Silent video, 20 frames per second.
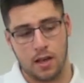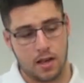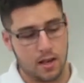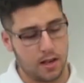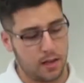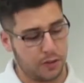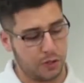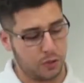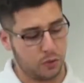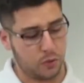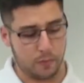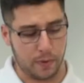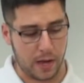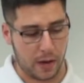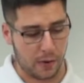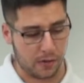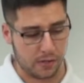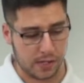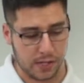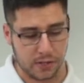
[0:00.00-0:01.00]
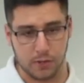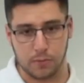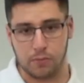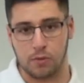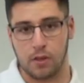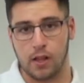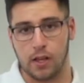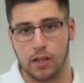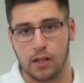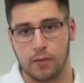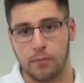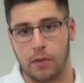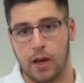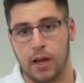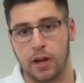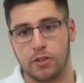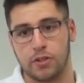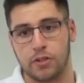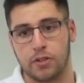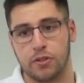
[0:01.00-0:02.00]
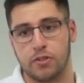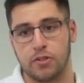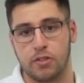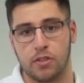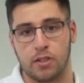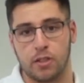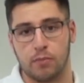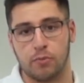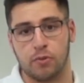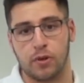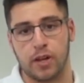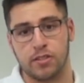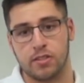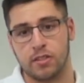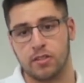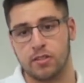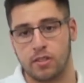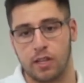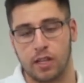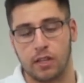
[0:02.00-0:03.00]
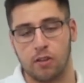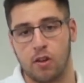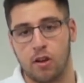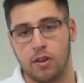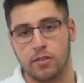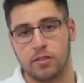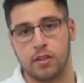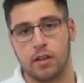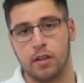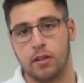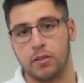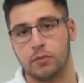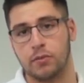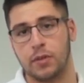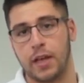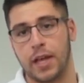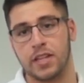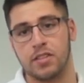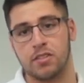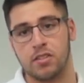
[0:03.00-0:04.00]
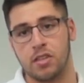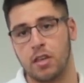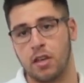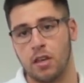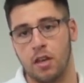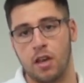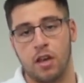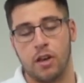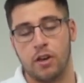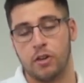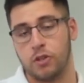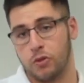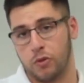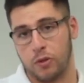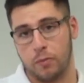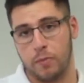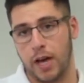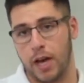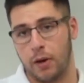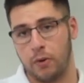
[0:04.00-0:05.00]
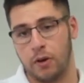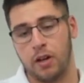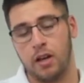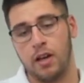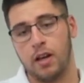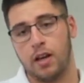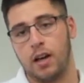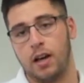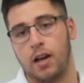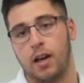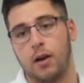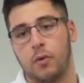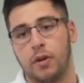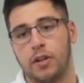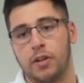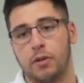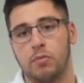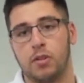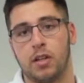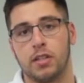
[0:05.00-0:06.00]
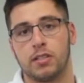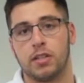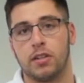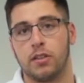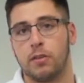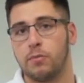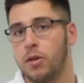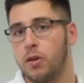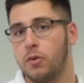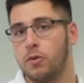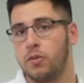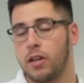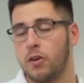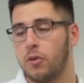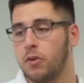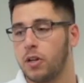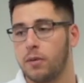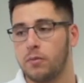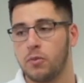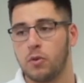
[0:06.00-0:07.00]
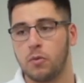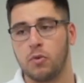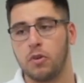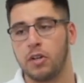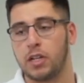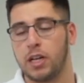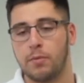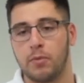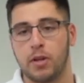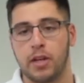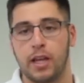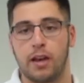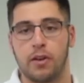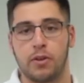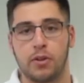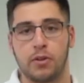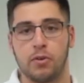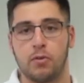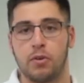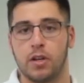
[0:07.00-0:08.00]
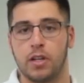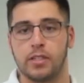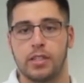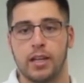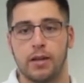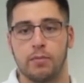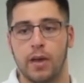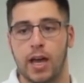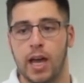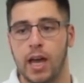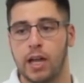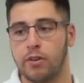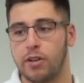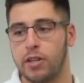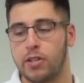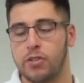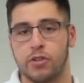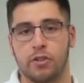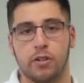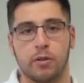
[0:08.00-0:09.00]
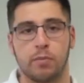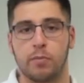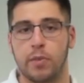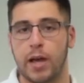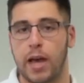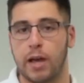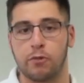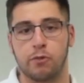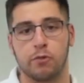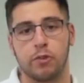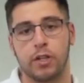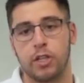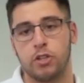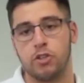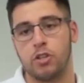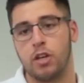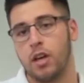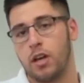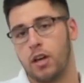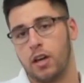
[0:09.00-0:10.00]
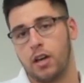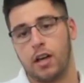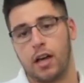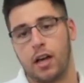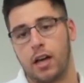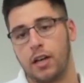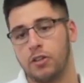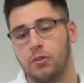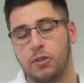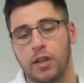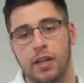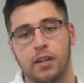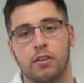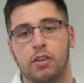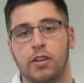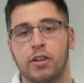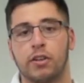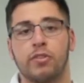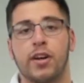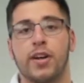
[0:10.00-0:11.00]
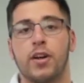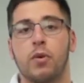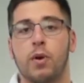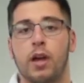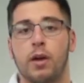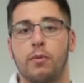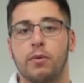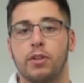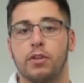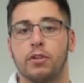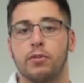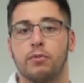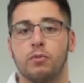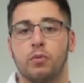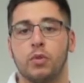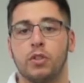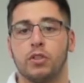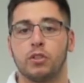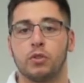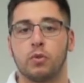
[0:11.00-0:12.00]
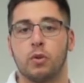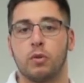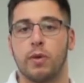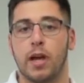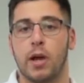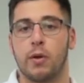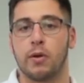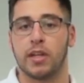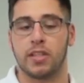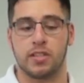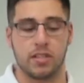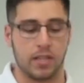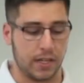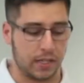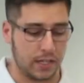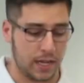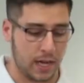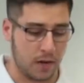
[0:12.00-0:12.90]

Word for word: Uh, the shore power sensor plug monitors the presence and loss of AC shore power uh, when you're plugged into the boat. Now, no more coming down to uh, dead batteries or a bad fridge. Uh, you'll get an alert right away when, you when your shore power gets kicked